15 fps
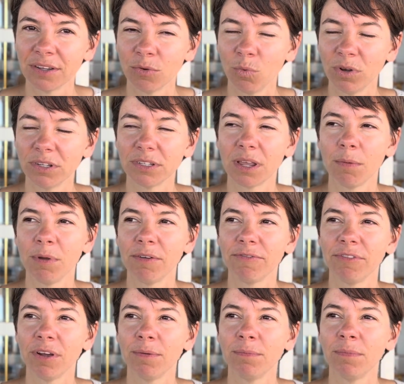what is coming
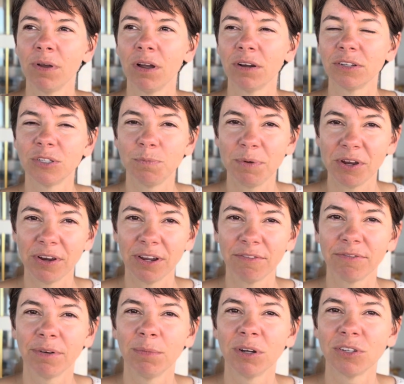from our spirit,
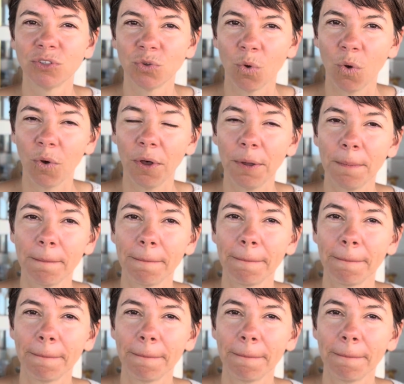from our soul.